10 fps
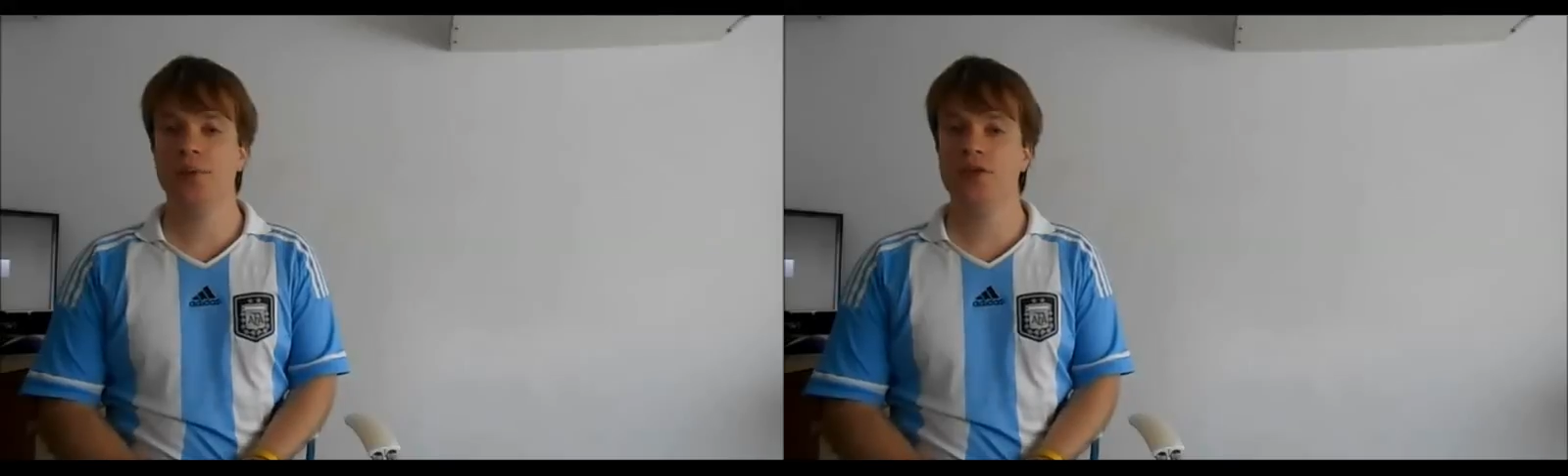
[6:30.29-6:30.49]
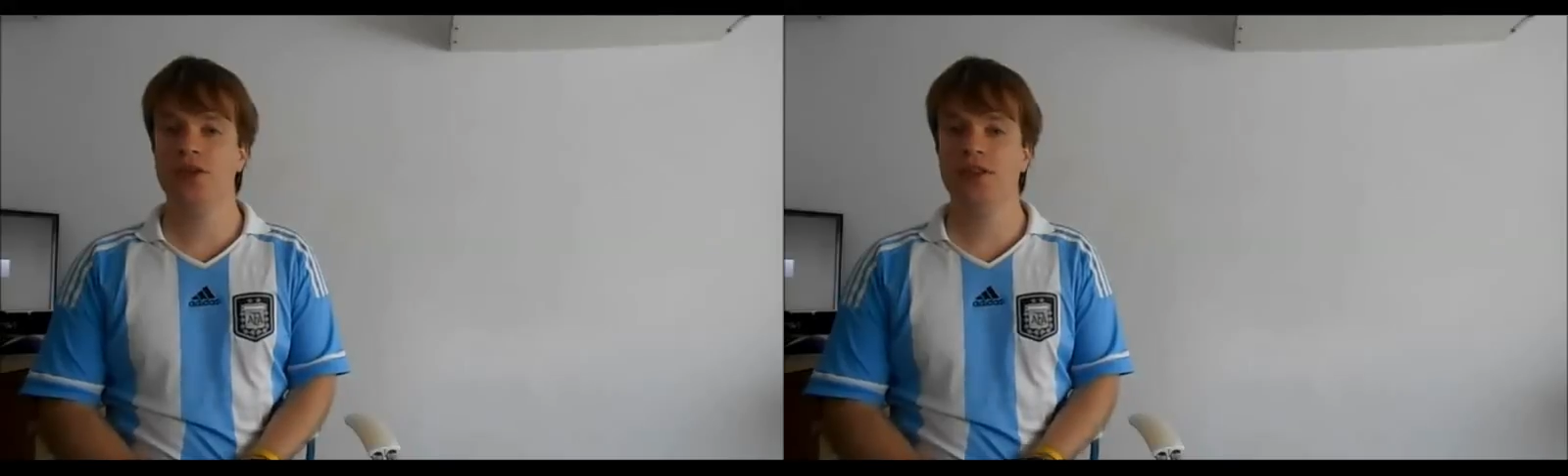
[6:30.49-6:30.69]

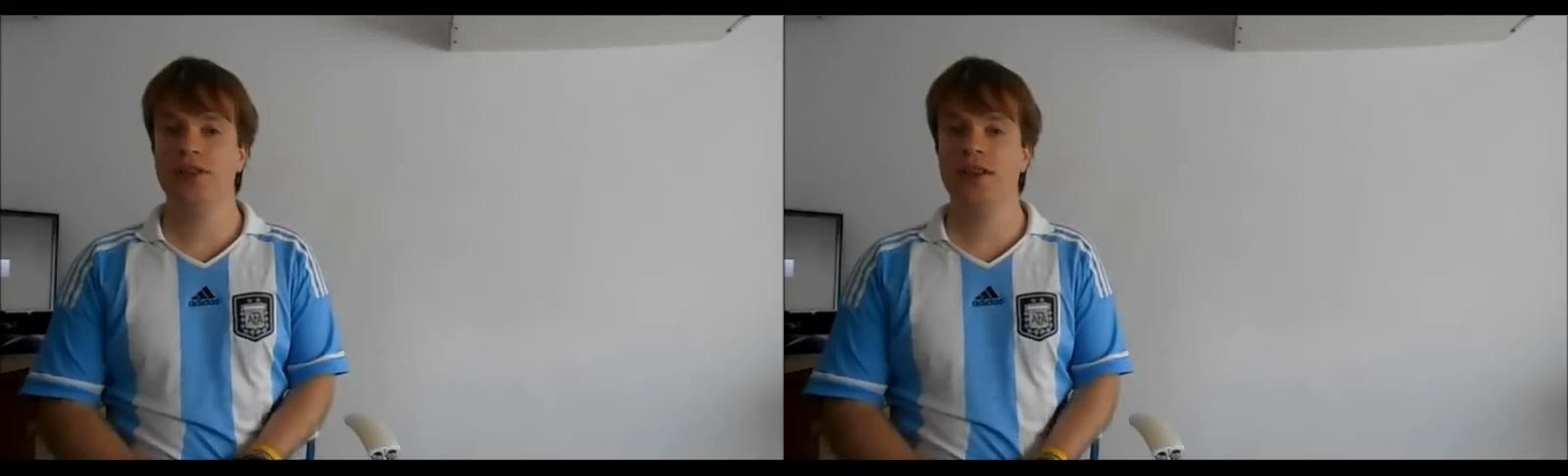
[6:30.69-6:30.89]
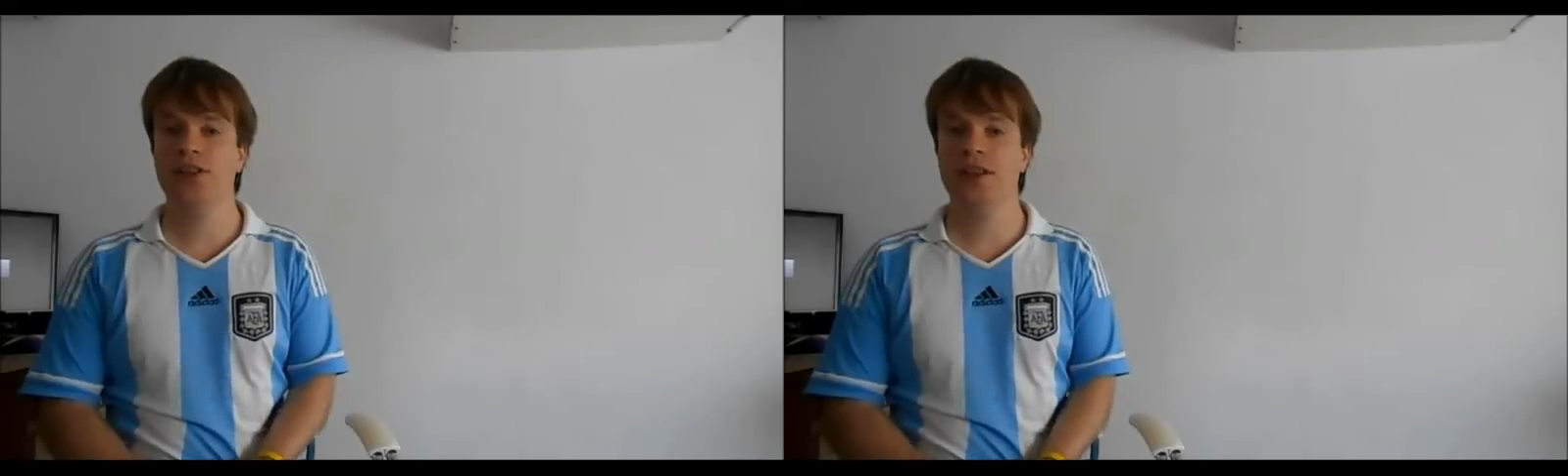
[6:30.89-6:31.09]
you enjoyed it.
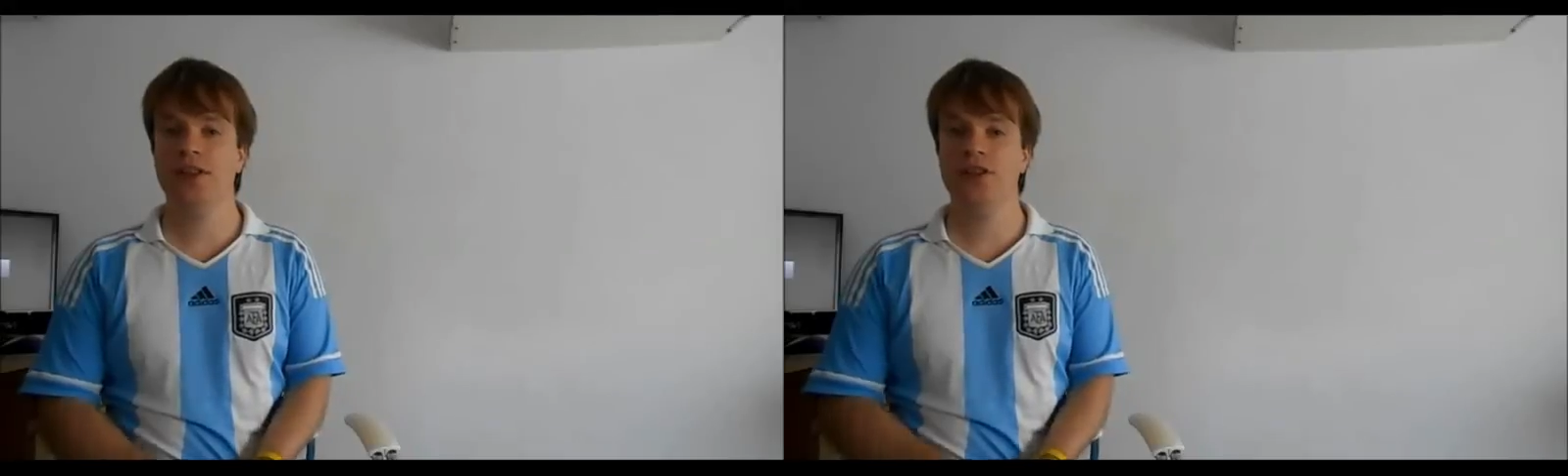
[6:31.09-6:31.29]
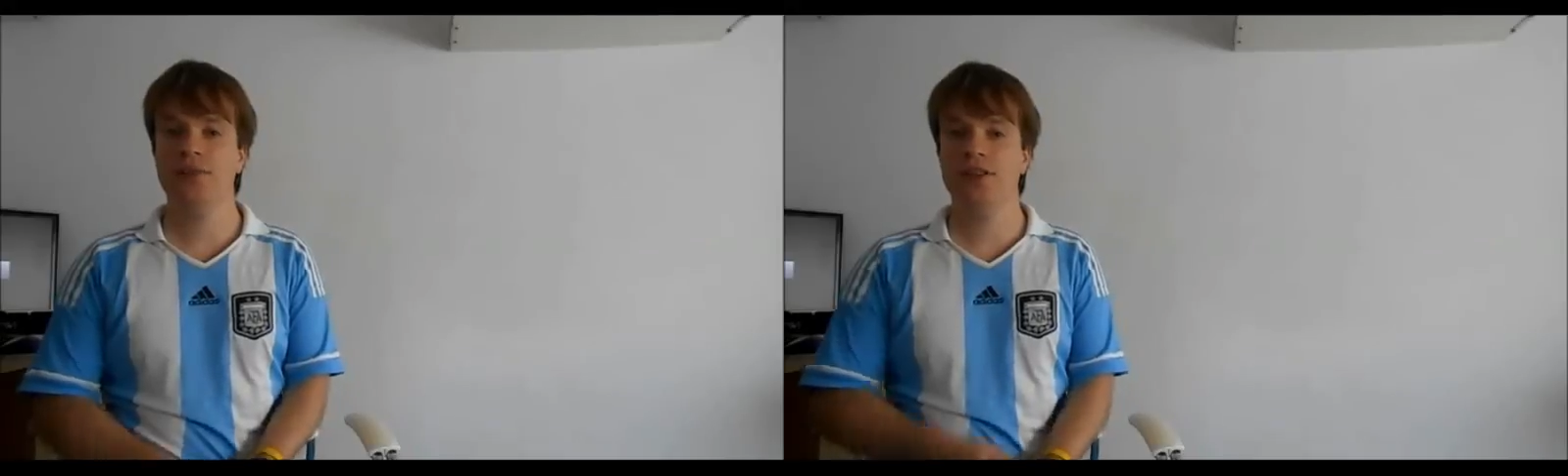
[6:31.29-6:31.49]
Next, thank you
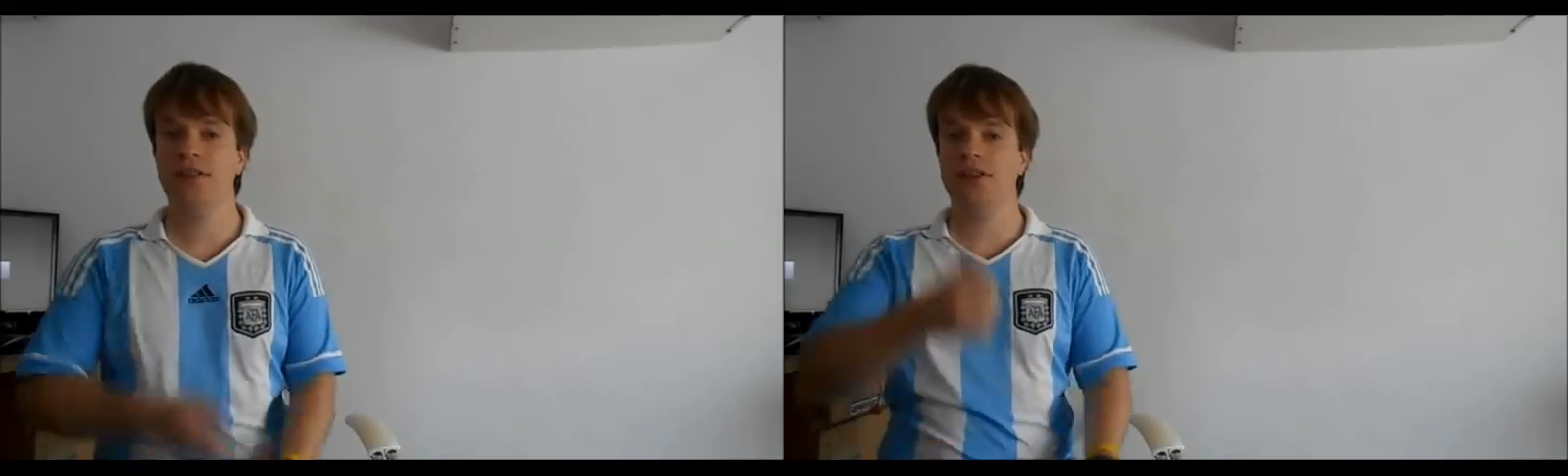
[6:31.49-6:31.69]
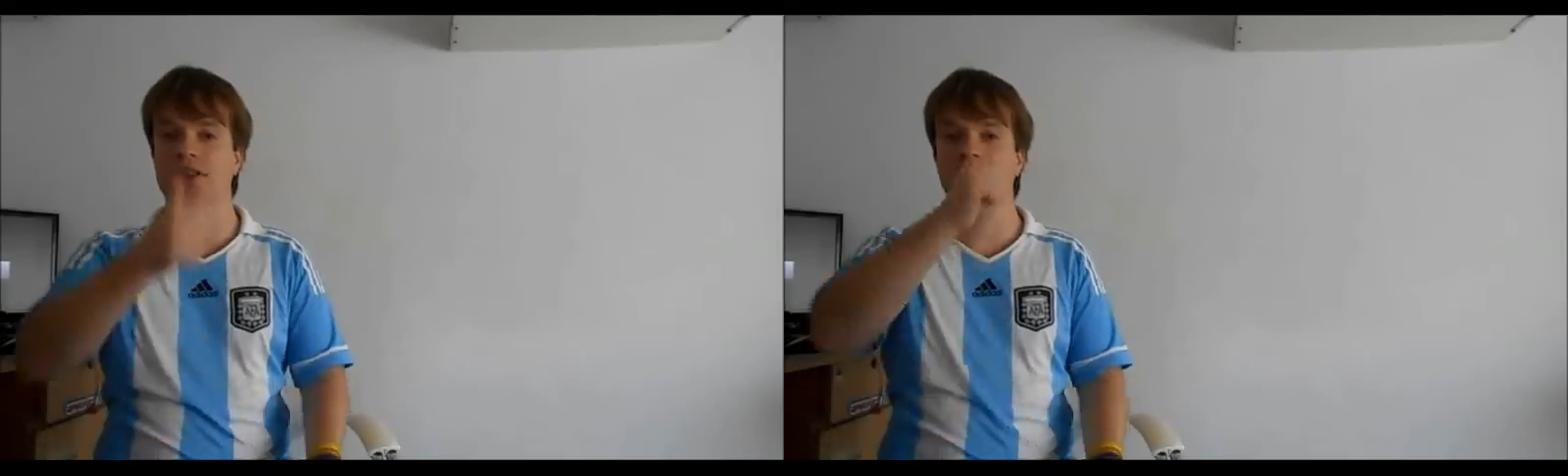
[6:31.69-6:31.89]
for watching
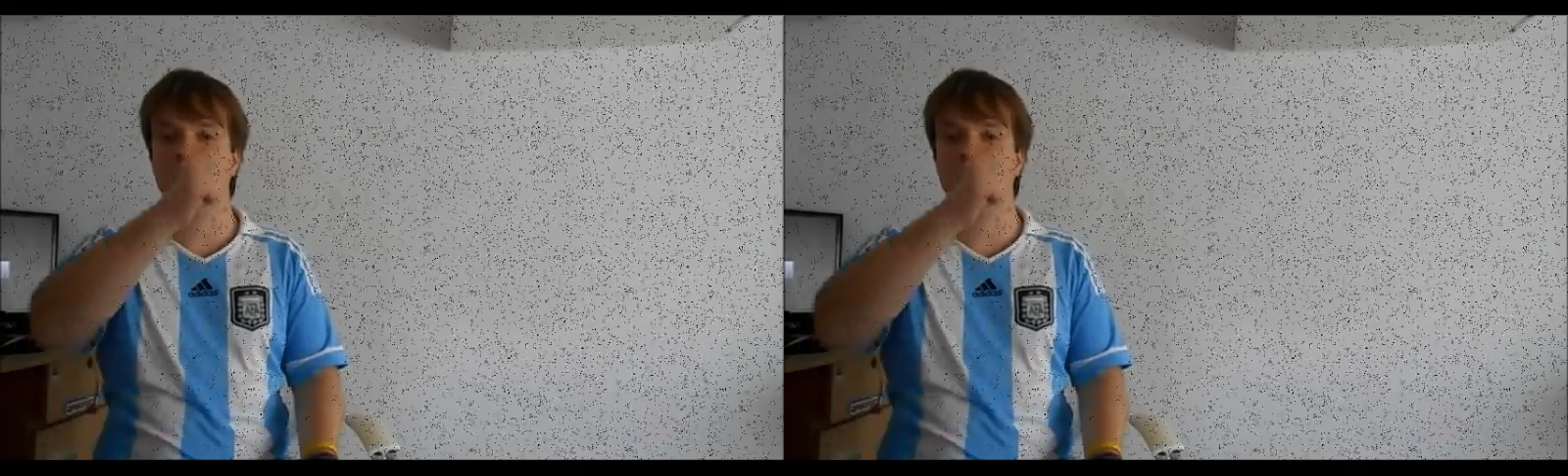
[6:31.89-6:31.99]
movies, and I'll